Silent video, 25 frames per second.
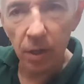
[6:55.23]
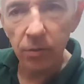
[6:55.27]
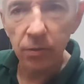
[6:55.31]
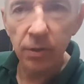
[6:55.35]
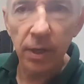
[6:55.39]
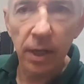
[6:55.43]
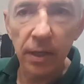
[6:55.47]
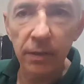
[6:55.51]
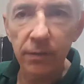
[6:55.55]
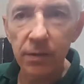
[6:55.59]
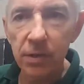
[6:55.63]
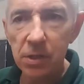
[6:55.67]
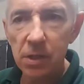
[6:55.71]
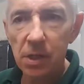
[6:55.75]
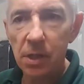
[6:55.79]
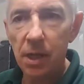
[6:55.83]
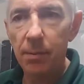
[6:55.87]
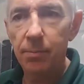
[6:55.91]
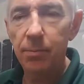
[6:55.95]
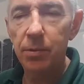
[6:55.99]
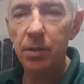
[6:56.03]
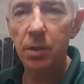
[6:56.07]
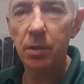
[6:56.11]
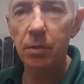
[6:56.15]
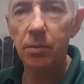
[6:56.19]
Davis club
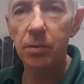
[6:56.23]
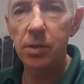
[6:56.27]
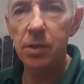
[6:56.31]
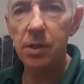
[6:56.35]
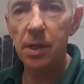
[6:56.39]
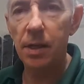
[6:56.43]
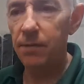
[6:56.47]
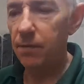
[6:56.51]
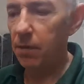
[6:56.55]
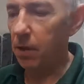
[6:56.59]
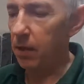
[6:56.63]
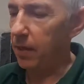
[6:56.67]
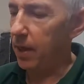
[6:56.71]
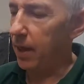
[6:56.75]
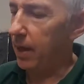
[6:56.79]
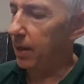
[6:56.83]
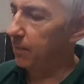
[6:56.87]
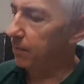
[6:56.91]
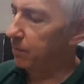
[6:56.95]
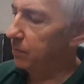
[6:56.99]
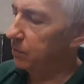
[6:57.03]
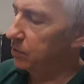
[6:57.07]
cue and stuff like that,